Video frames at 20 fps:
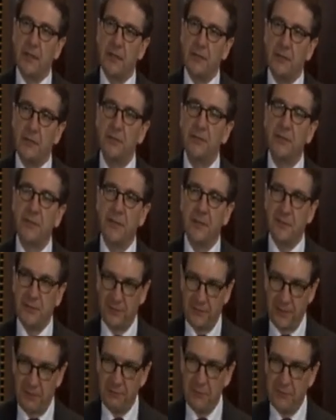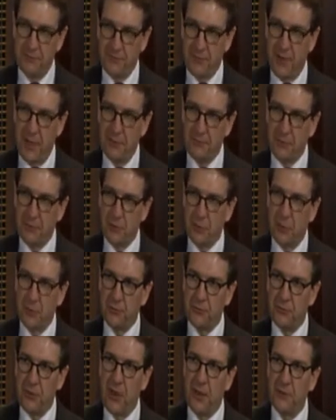using his
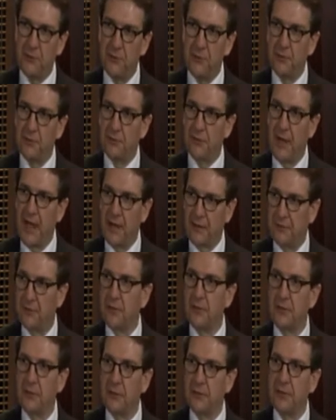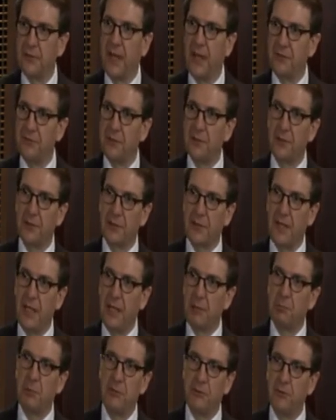75-year-old John Deere tractor, attaching a
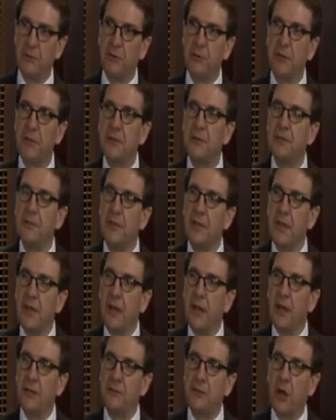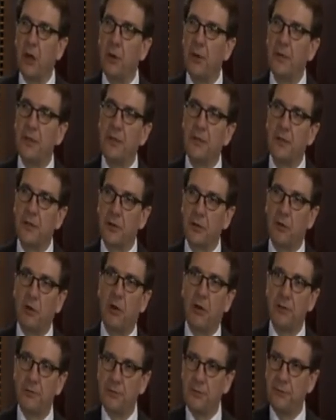camper to it, and towing it
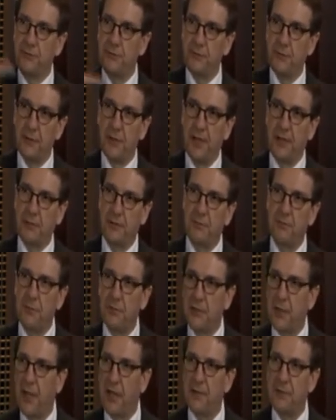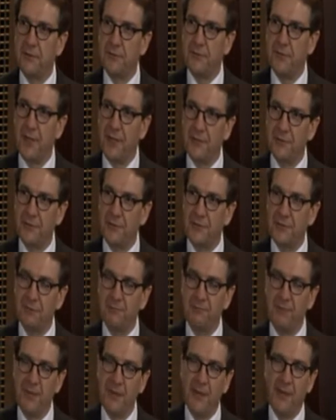across the length of the United
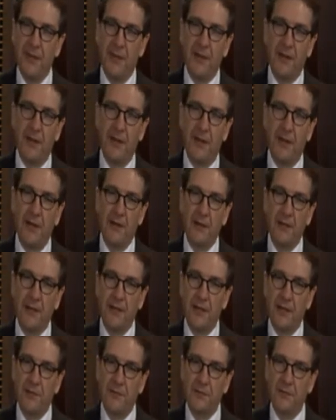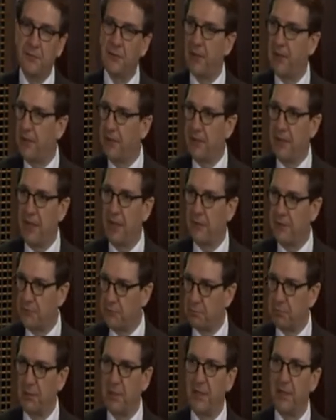States. He is laying out
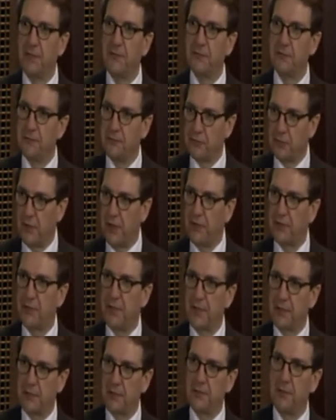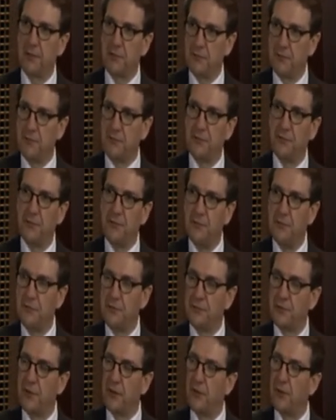his plans and trying to get clearances to
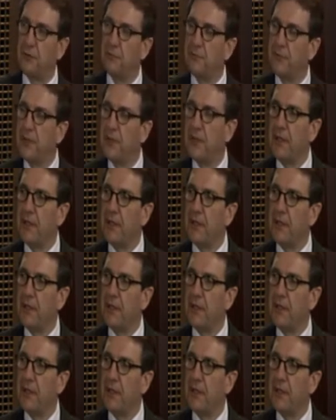do so